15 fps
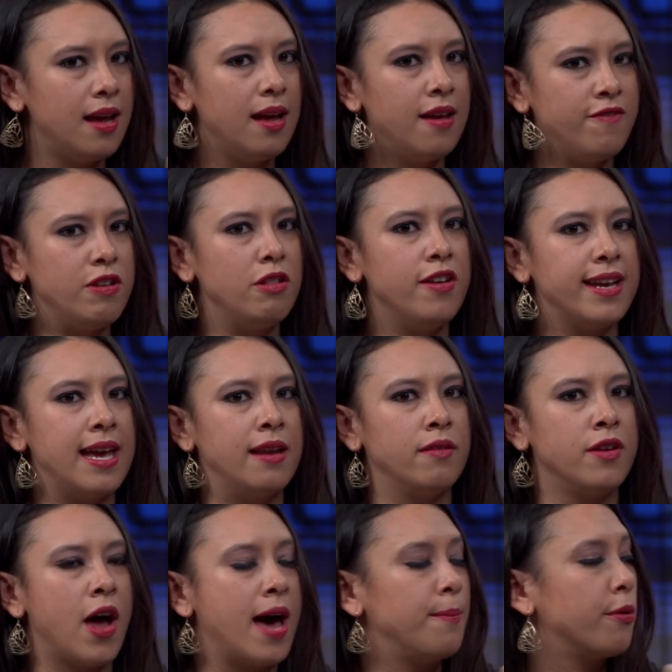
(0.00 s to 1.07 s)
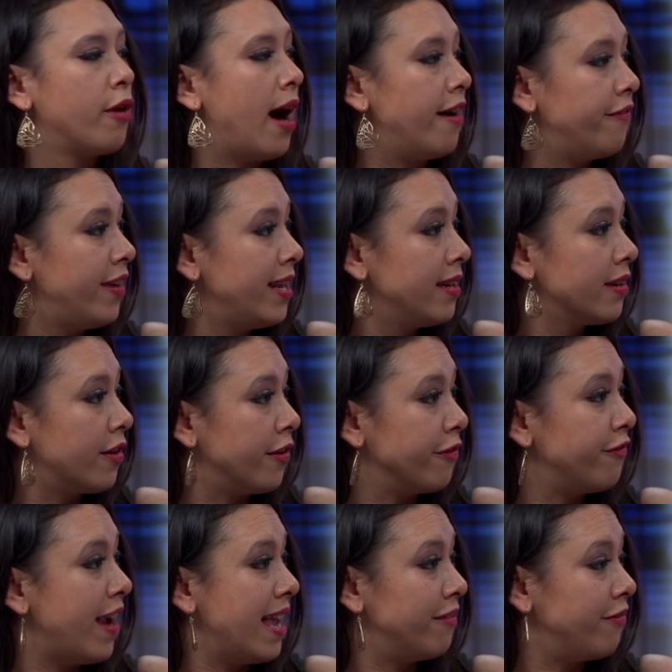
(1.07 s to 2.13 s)
if you look at nonprofit or
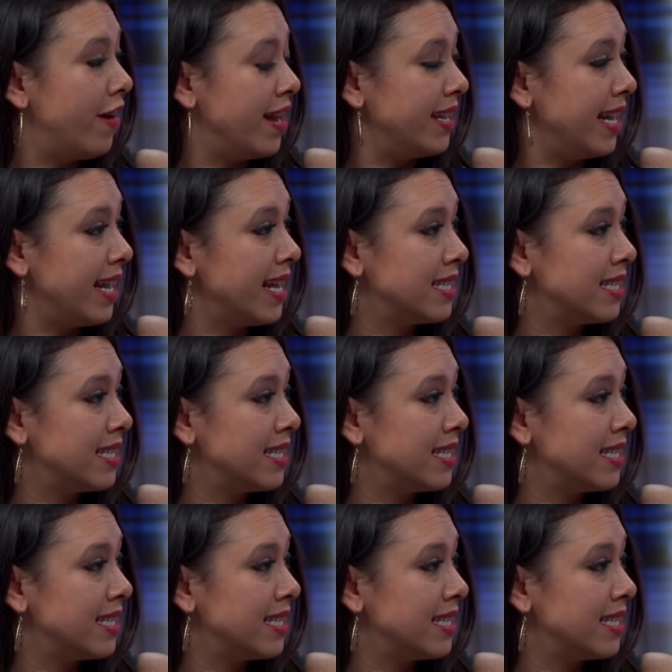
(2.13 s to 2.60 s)
fan funding,